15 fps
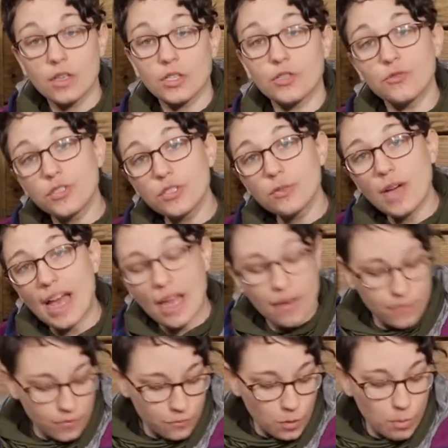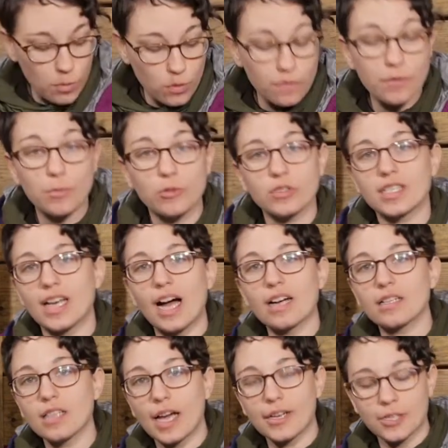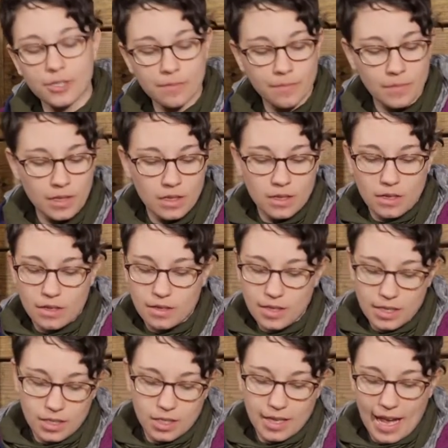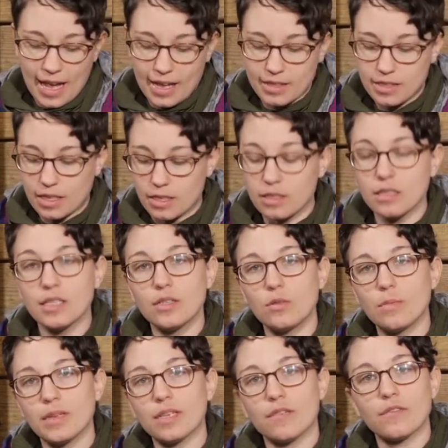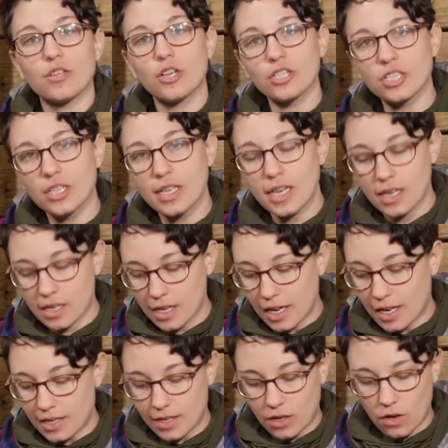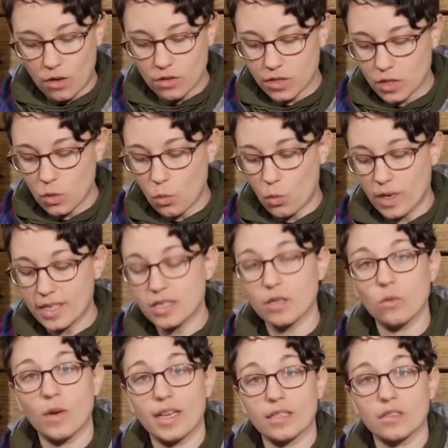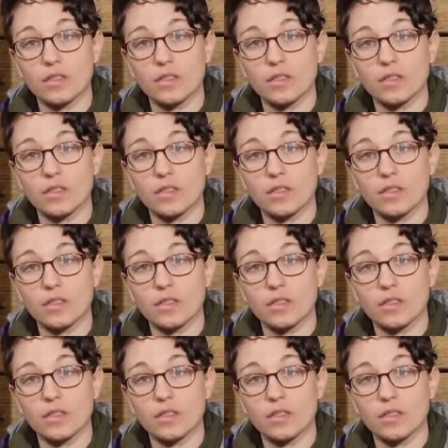You do have a removable sock liner. This adds a little bit of cushioning and it also wicks away